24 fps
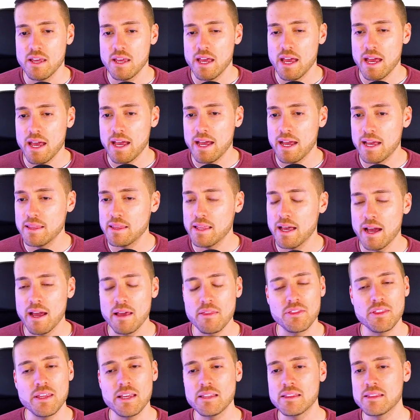And I
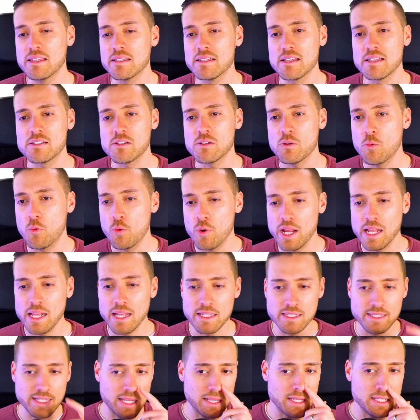think this is really
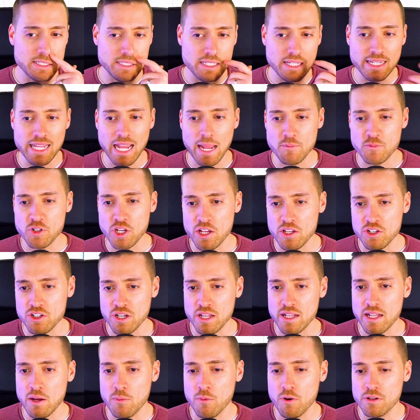insane. This is the game changer
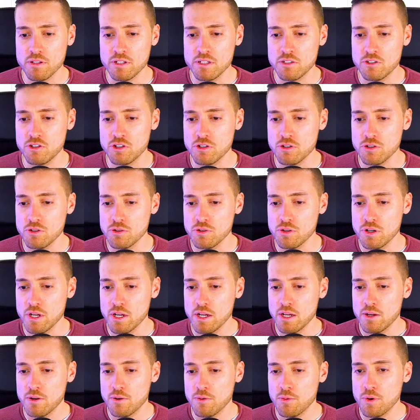that I wanted to
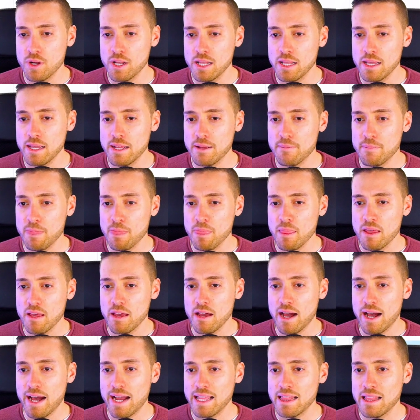really
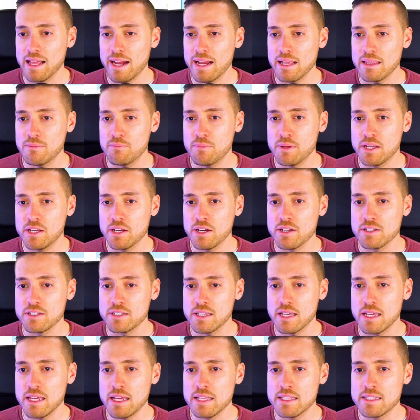highlight, because
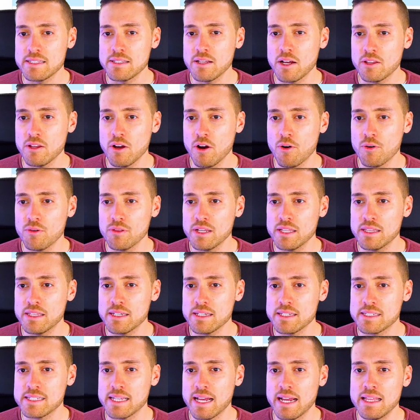it's not only the
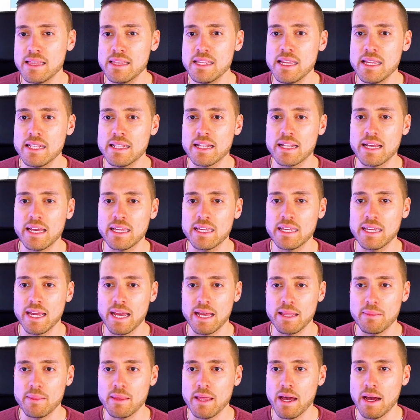assignee that I
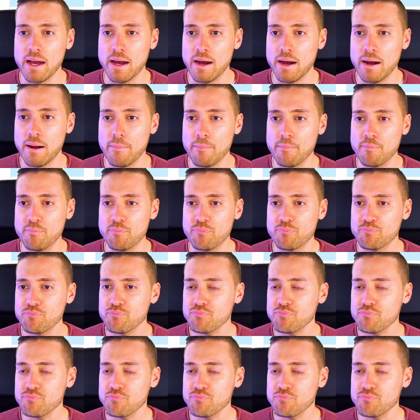can um,